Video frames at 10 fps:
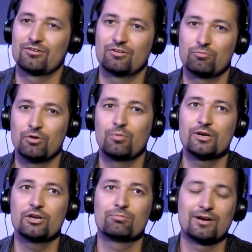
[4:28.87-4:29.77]
uh, what, what
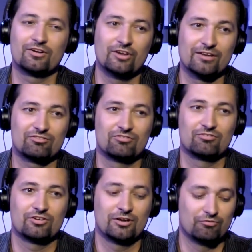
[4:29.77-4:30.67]
are your
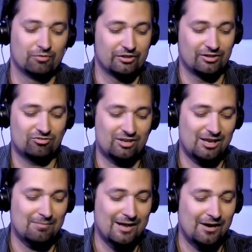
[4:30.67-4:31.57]
recollections of when this
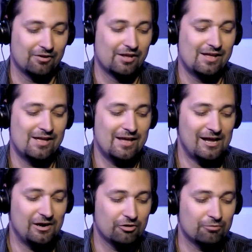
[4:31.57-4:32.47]
came out?
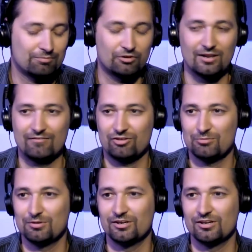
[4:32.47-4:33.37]
How the pro life
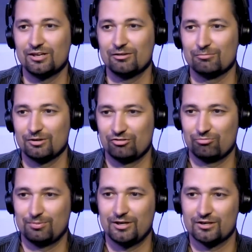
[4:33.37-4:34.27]
community
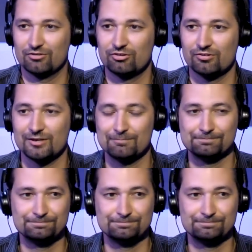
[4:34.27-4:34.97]
responded to it?